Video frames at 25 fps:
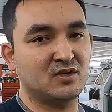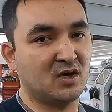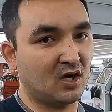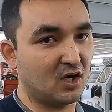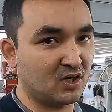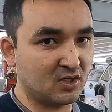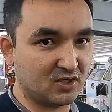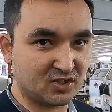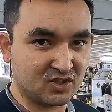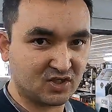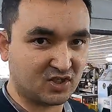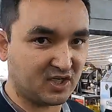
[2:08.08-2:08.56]

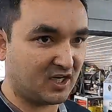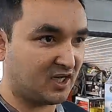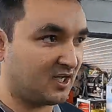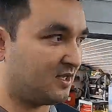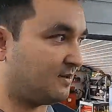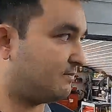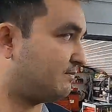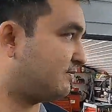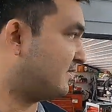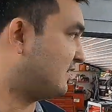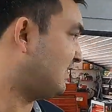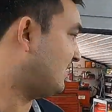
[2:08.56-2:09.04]
dirt
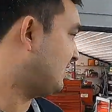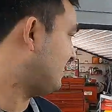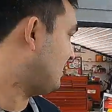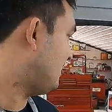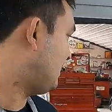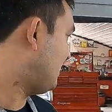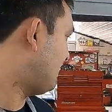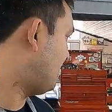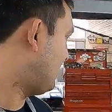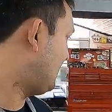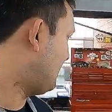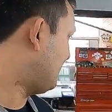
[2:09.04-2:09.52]
cheap.
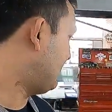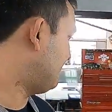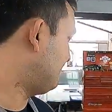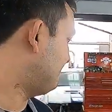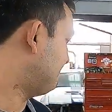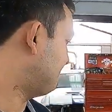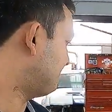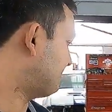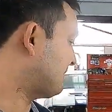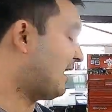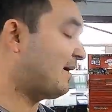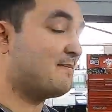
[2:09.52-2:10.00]

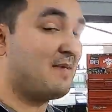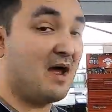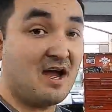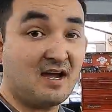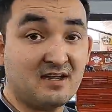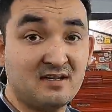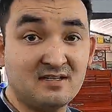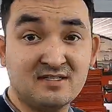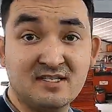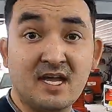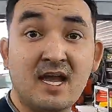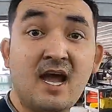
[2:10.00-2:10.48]
I'm not
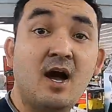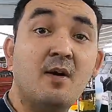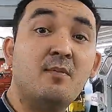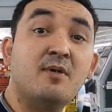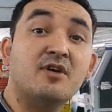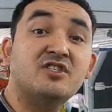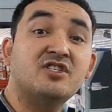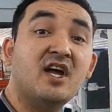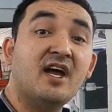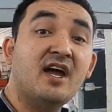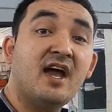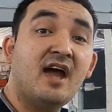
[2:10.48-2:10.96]
gonna say how
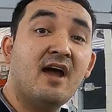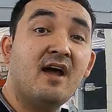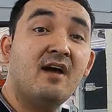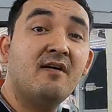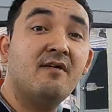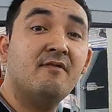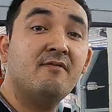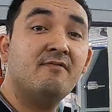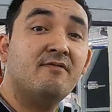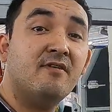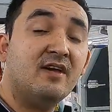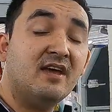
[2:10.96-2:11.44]
much I
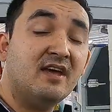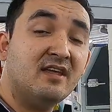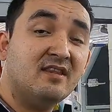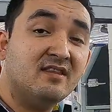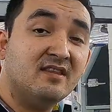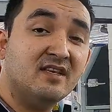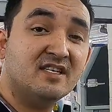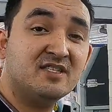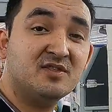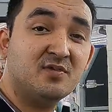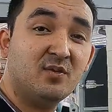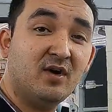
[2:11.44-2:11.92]
have in
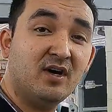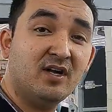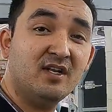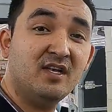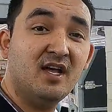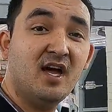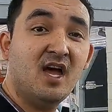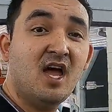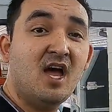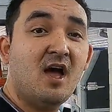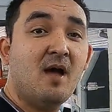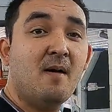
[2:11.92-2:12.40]
this one,